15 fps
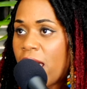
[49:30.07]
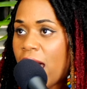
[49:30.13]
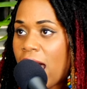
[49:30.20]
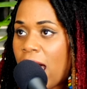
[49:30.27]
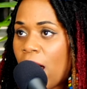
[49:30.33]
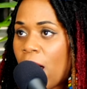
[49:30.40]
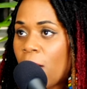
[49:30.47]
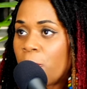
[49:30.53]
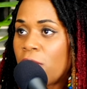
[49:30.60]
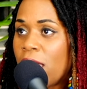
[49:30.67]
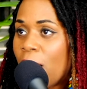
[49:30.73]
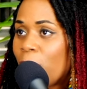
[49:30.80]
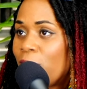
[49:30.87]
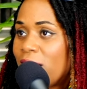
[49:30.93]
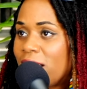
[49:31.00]
I, we
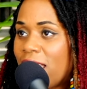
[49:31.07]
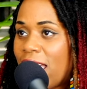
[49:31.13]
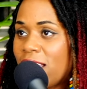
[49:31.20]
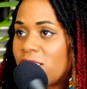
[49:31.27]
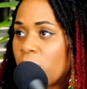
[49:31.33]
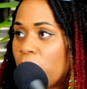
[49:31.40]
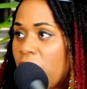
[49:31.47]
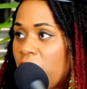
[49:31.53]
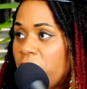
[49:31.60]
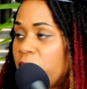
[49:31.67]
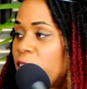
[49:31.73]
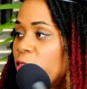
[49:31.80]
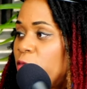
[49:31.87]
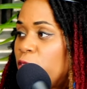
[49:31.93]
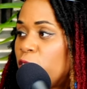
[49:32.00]
had went and ate some
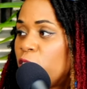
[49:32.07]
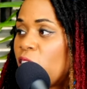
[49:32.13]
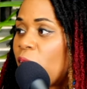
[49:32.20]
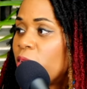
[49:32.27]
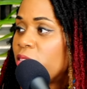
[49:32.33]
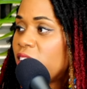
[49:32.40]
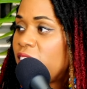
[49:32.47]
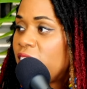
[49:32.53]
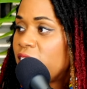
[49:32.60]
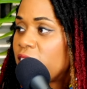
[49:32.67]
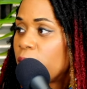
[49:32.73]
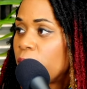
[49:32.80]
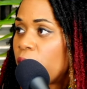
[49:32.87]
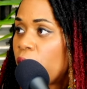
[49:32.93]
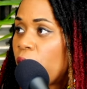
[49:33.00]
African food. I was eating
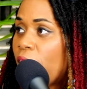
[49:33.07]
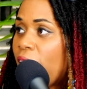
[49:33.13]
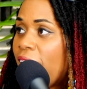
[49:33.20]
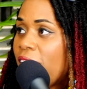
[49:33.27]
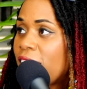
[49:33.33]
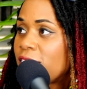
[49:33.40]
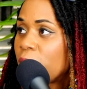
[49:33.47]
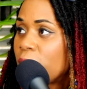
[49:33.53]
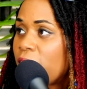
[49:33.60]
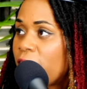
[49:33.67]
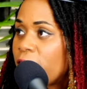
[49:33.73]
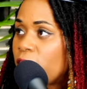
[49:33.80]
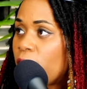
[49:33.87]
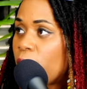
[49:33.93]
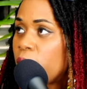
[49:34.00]
some goat. I had some
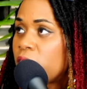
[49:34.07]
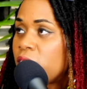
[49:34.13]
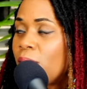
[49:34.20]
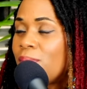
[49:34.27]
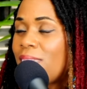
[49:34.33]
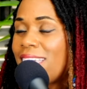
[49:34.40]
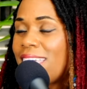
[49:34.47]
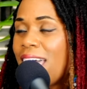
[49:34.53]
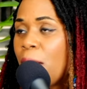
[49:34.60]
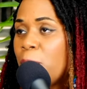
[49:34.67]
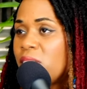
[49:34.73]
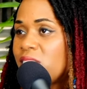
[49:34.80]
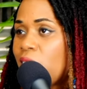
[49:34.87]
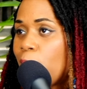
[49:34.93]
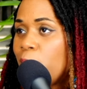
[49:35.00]
leftovers and I'm like, yeah, I'm gonna
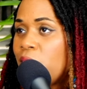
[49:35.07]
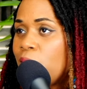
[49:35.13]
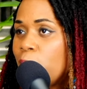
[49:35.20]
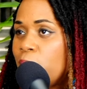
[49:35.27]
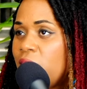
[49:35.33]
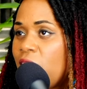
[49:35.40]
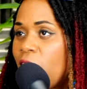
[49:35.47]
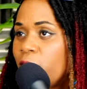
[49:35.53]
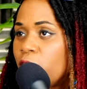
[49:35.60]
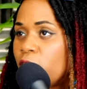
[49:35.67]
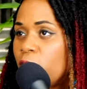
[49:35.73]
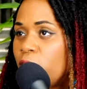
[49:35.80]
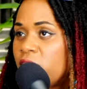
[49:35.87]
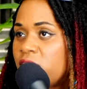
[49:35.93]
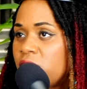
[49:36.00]
stop eating meat after the
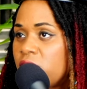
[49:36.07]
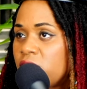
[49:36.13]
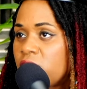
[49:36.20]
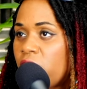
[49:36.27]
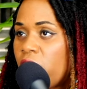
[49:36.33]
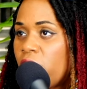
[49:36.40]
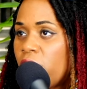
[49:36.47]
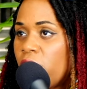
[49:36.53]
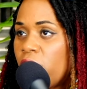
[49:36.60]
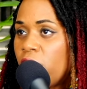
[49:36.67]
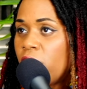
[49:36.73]
rest of this goat.